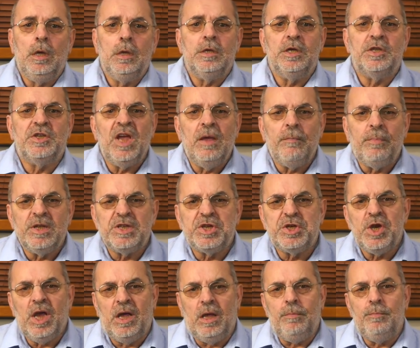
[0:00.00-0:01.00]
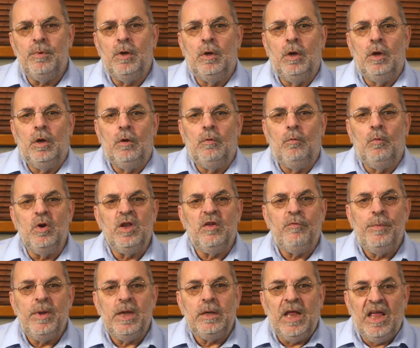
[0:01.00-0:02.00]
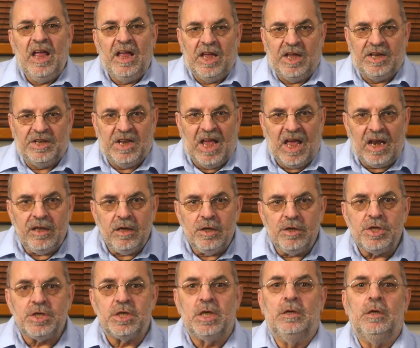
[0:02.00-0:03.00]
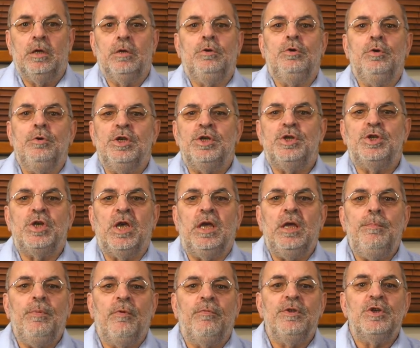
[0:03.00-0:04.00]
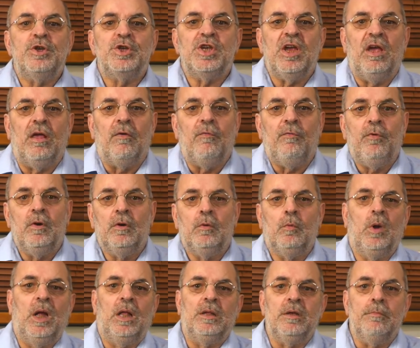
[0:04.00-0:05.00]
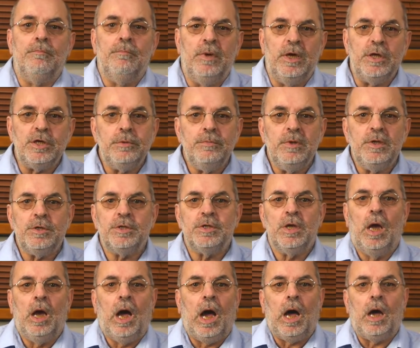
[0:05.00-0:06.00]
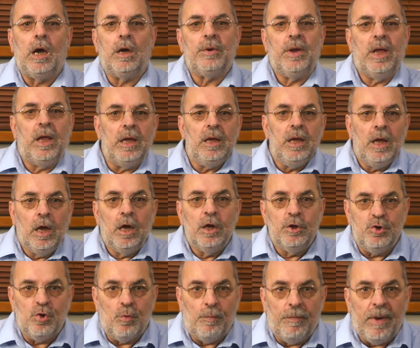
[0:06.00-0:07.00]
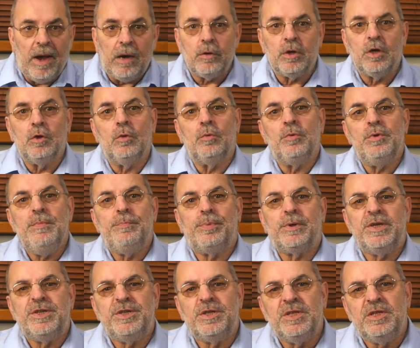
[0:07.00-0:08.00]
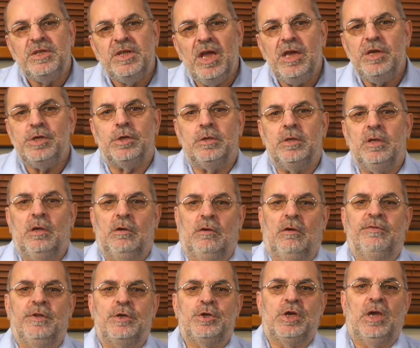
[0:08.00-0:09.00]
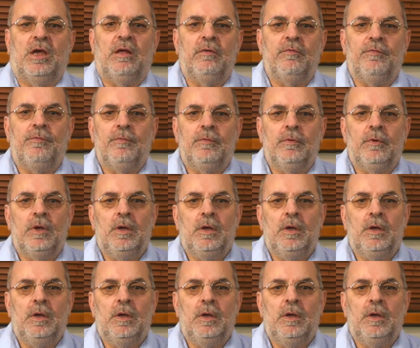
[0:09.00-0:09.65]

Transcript: The template shape would have been analogous to the shape of the shelf, while the measurements are a numerical representation of the shelf.